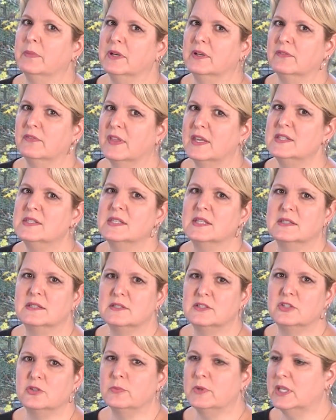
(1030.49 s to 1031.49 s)
But if they send
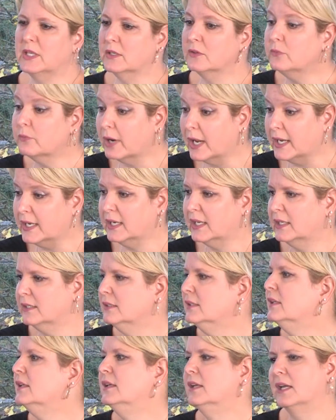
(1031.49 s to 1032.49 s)
it to me in writing,
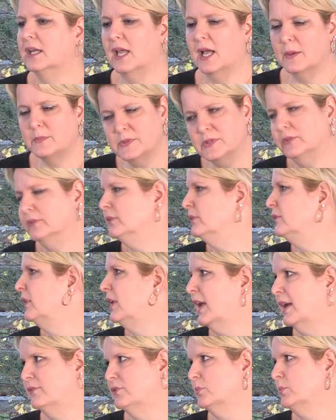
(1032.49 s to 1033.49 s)
I absolutely
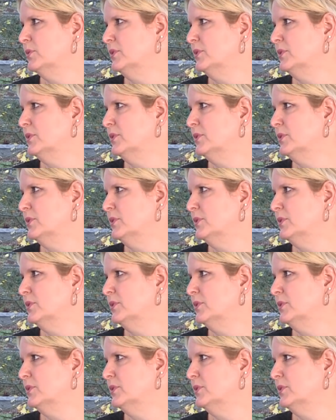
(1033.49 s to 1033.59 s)
have to